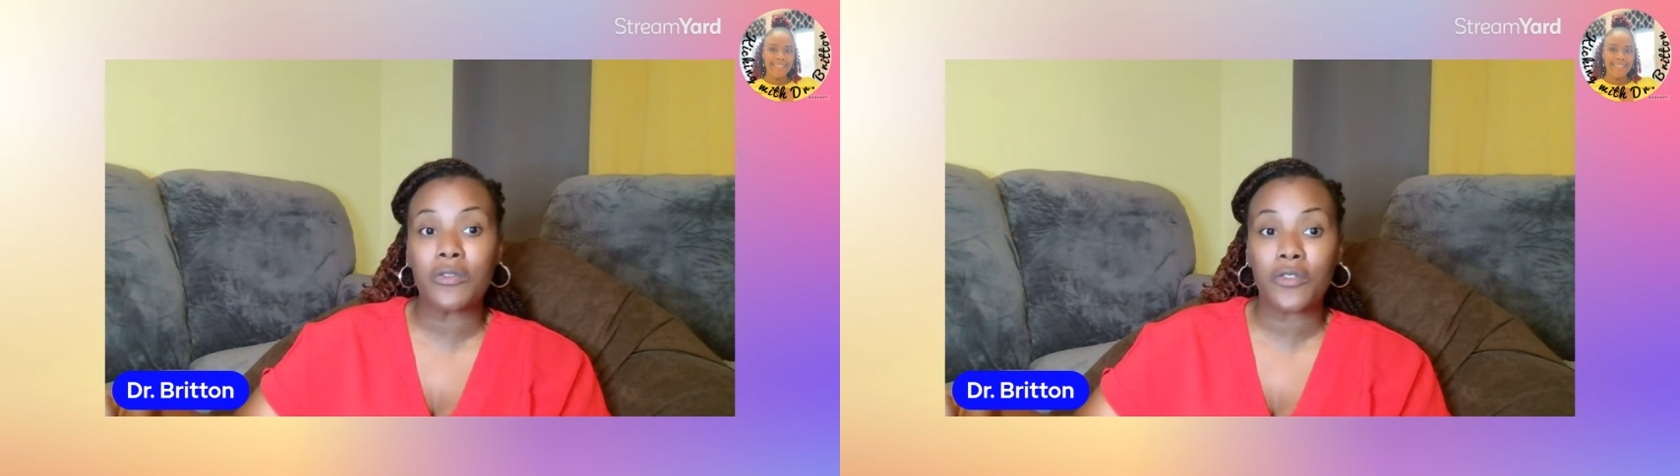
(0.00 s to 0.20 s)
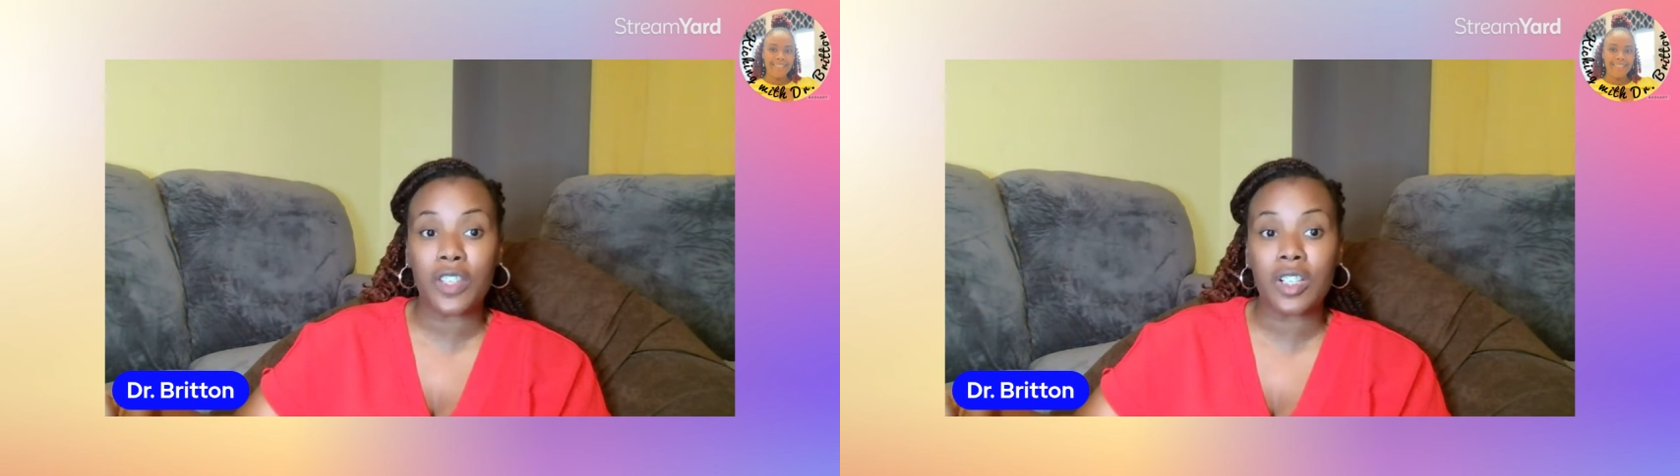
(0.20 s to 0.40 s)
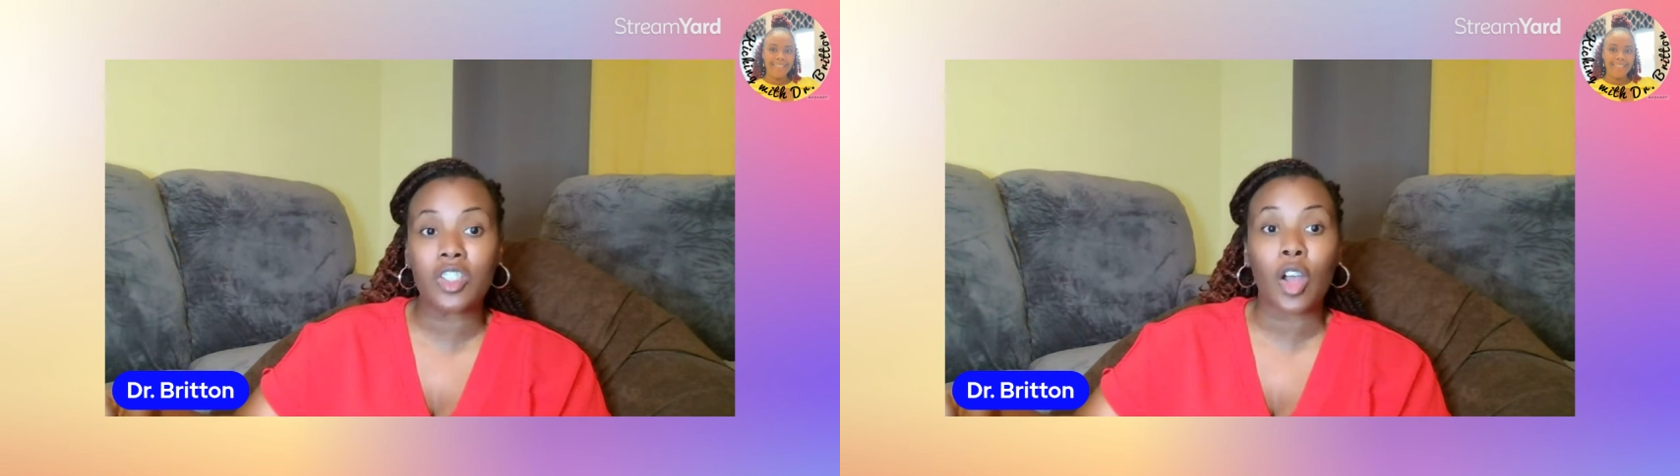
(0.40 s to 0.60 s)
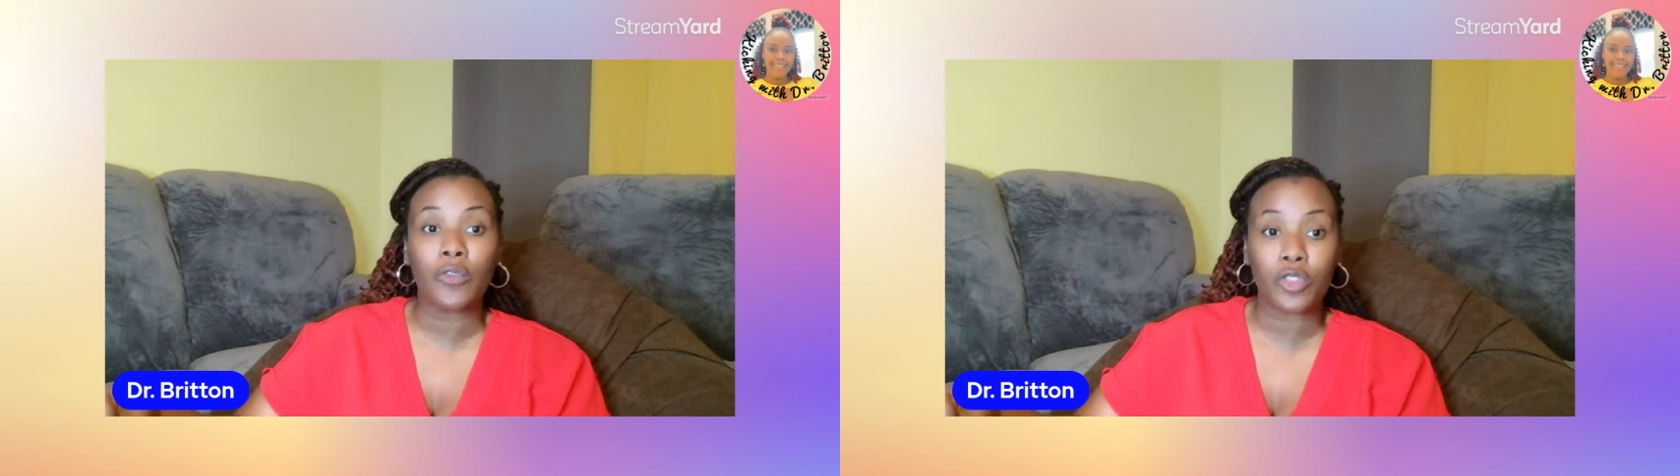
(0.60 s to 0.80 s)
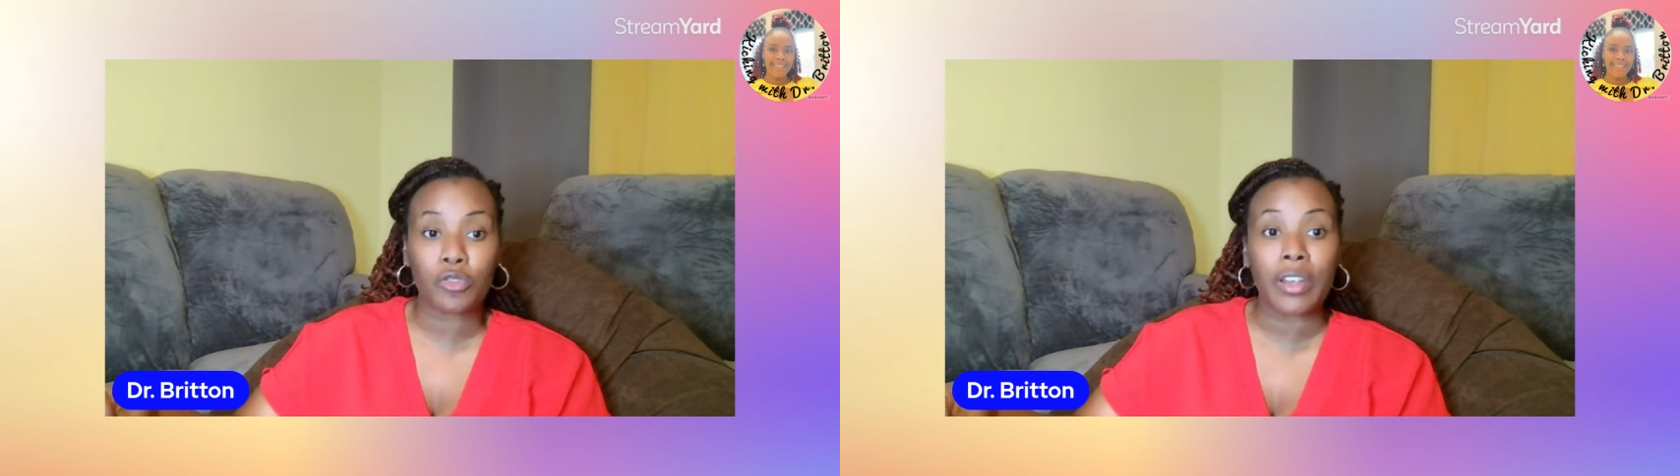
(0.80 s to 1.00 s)
fields
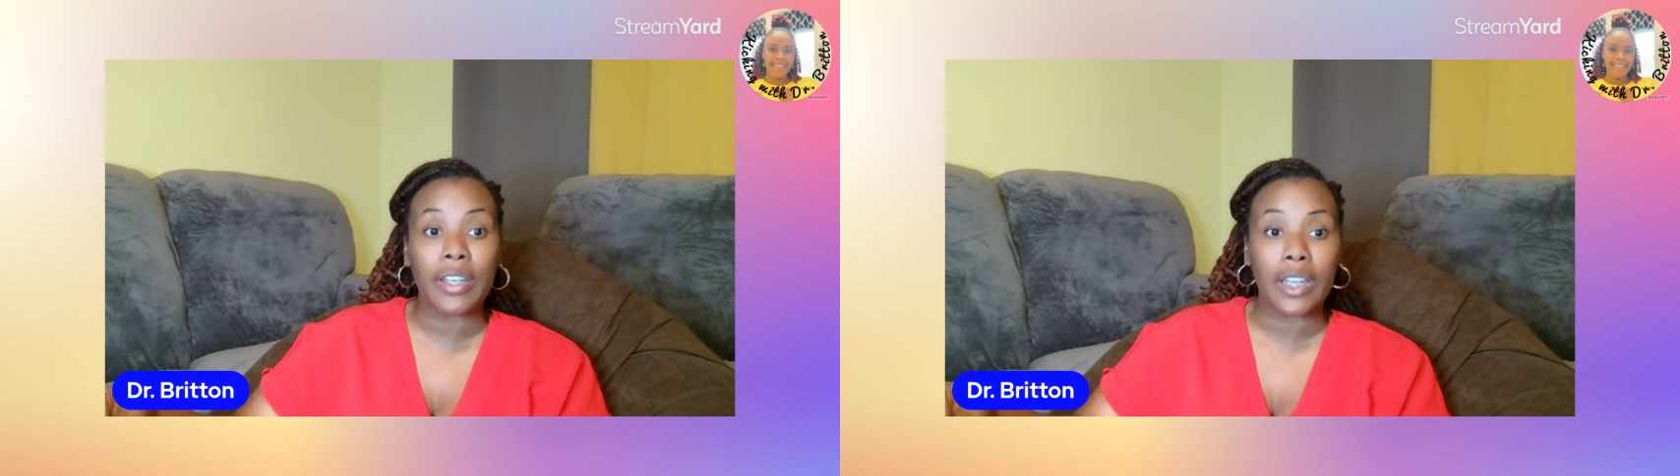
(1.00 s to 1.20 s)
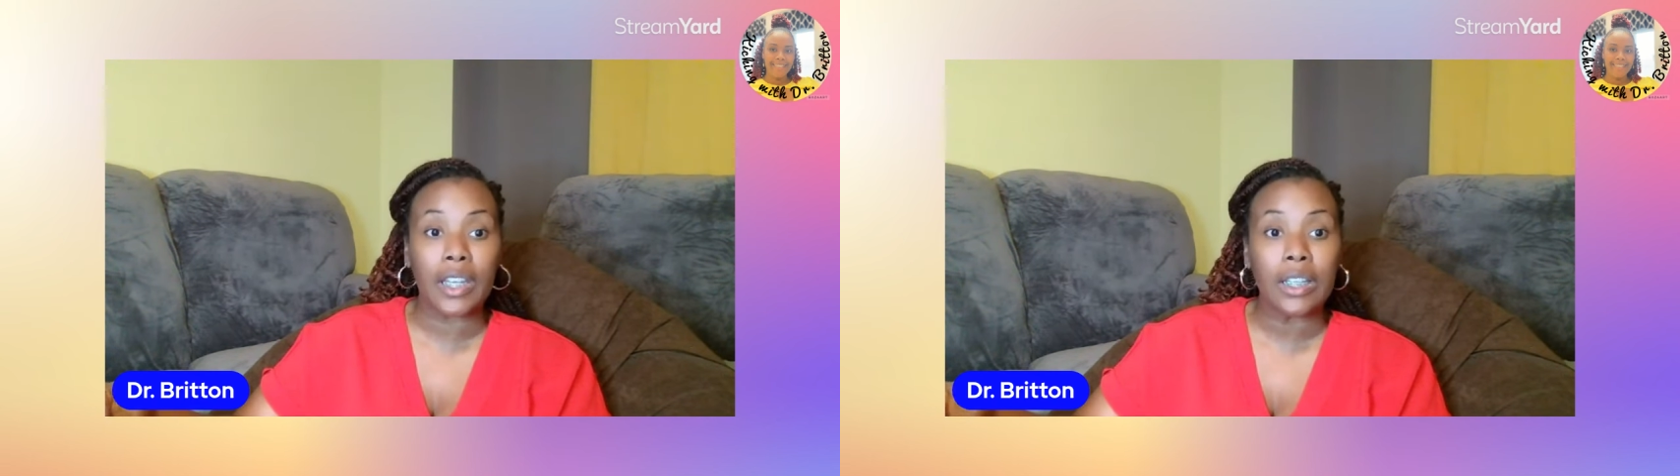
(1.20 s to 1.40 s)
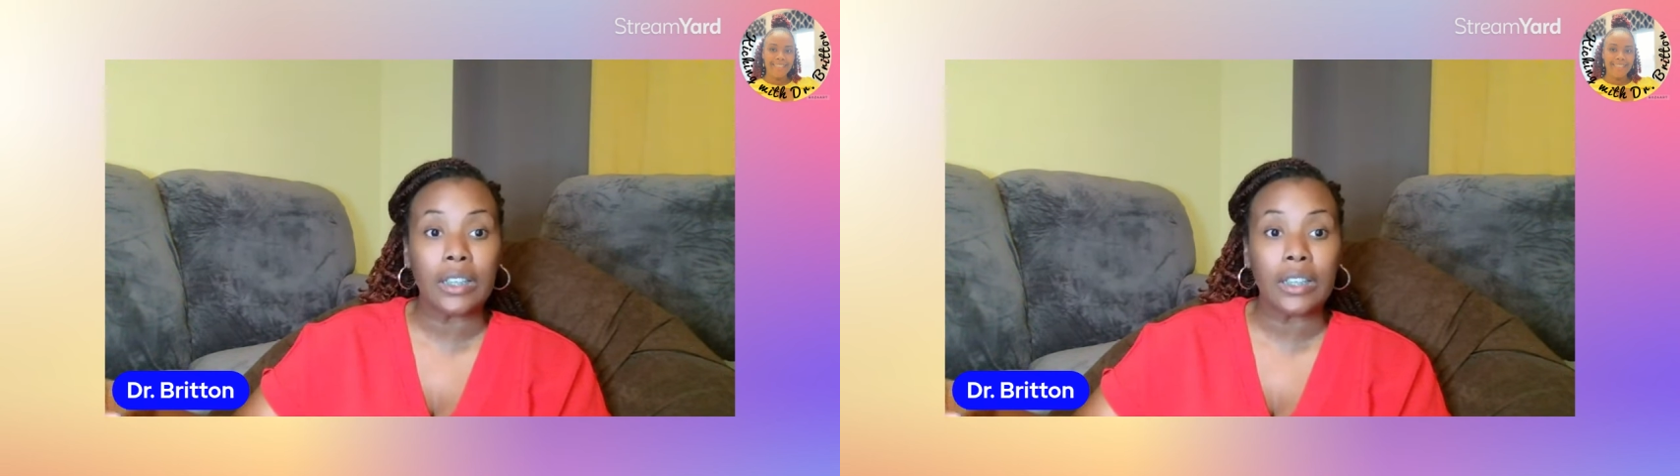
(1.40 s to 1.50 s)
of training.